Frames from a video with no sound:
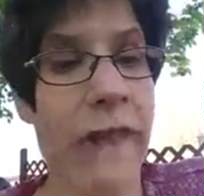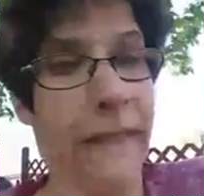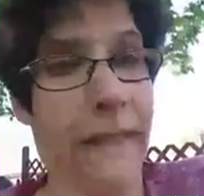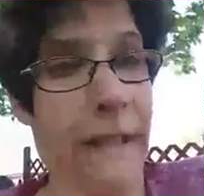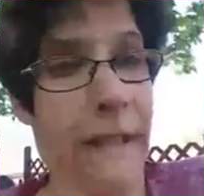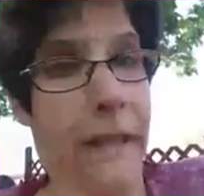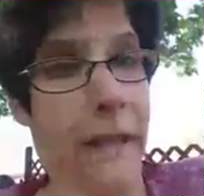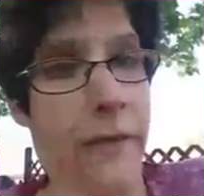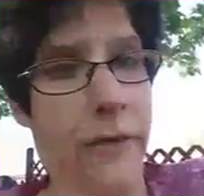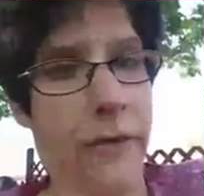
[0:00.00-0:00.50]

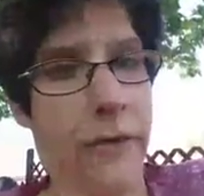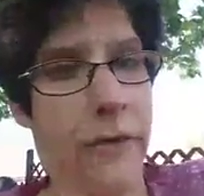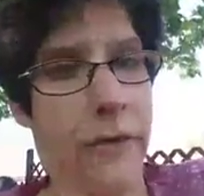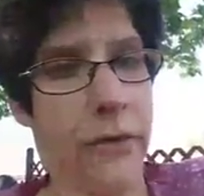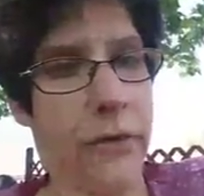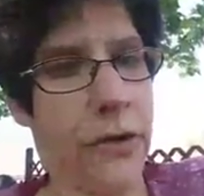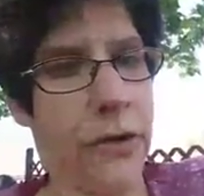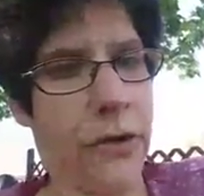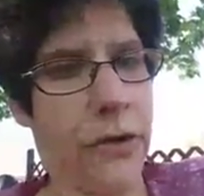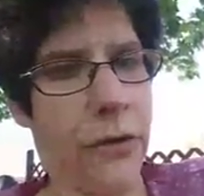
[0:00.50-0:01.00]
They could
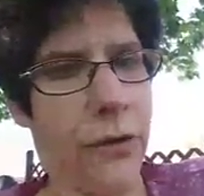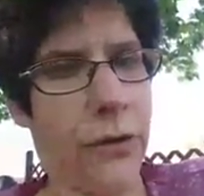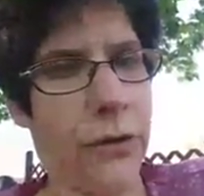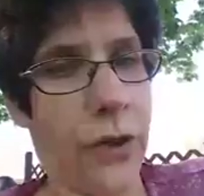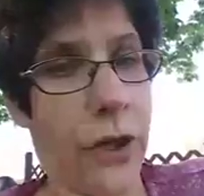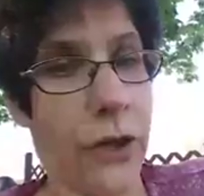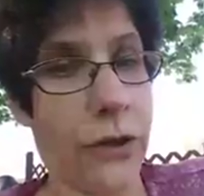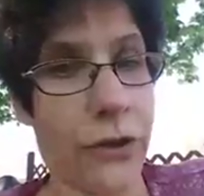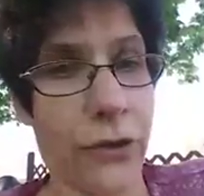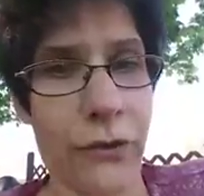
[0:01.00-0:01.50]
choose
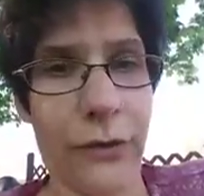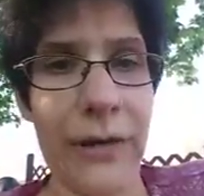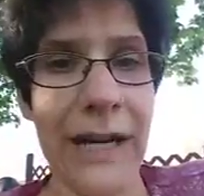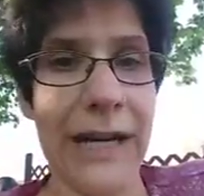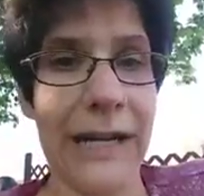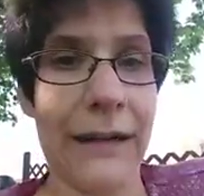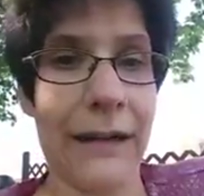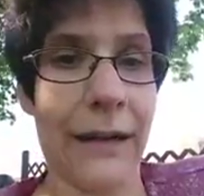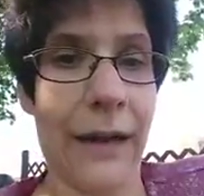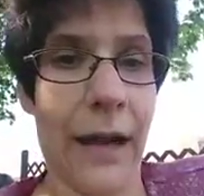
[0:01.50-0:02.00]
a
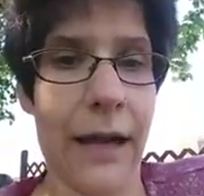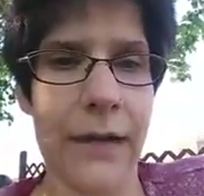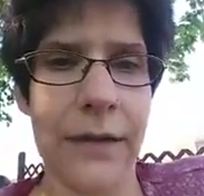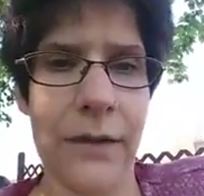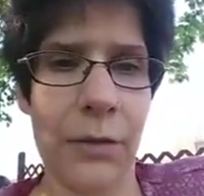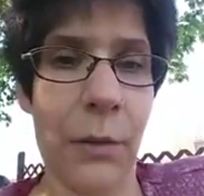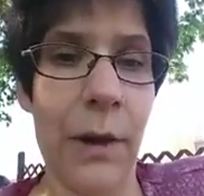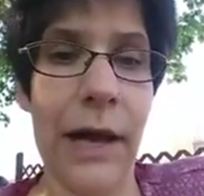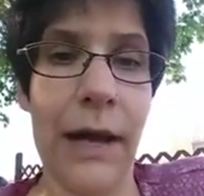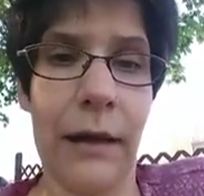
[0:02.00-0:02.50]
train
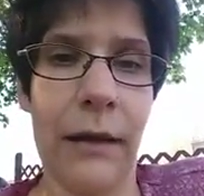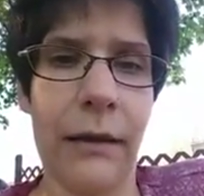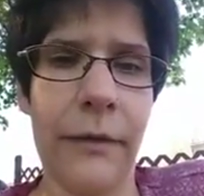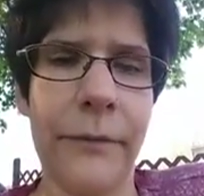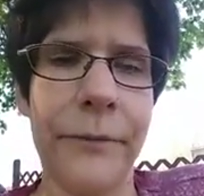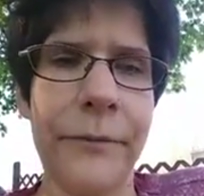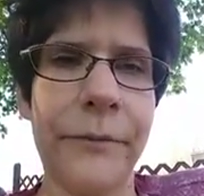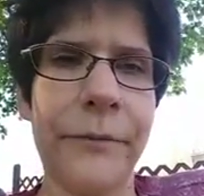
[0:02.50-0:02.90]
as well.